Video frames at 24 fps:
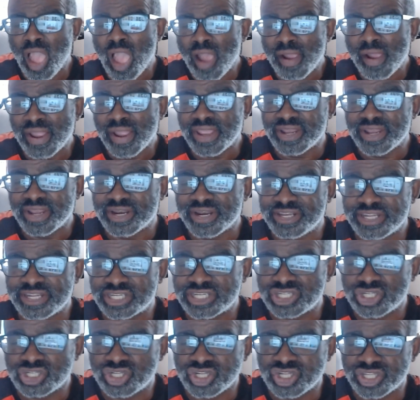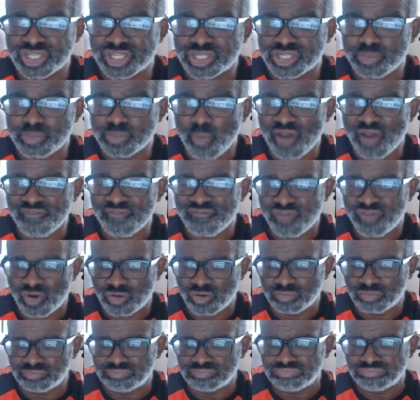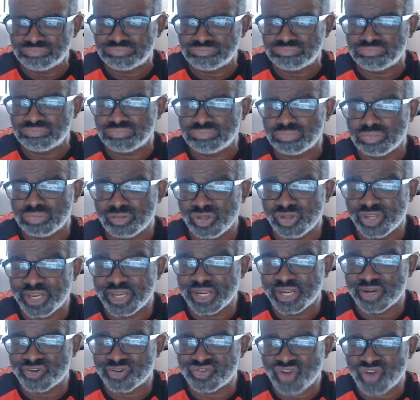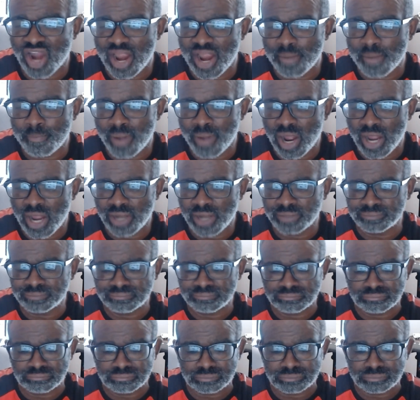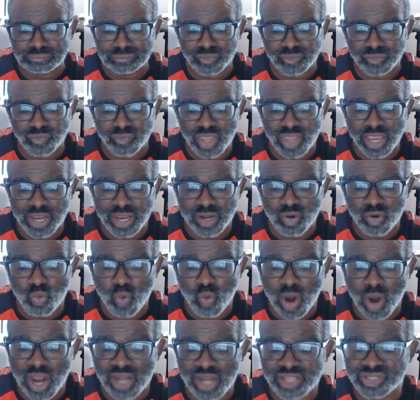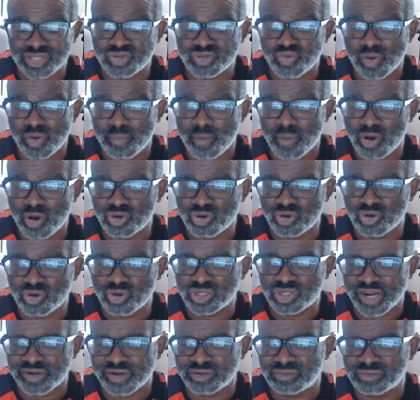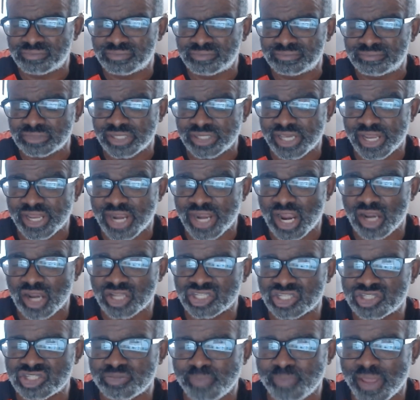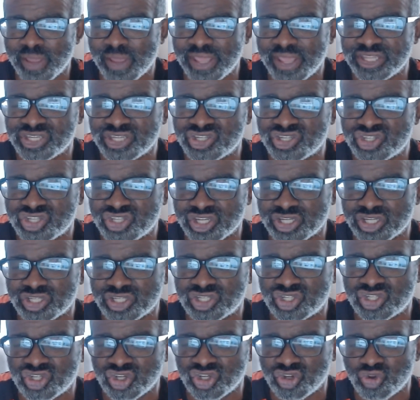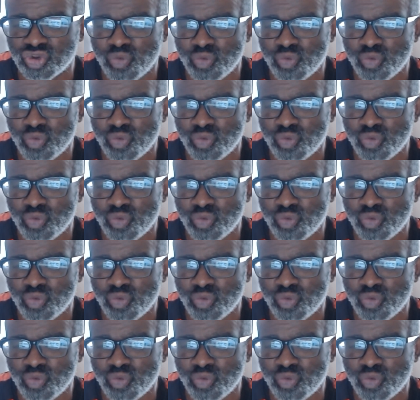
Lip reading: In addition to the smartphone, you need a tripod and a wireless remote shutter. And I'll explain these things to you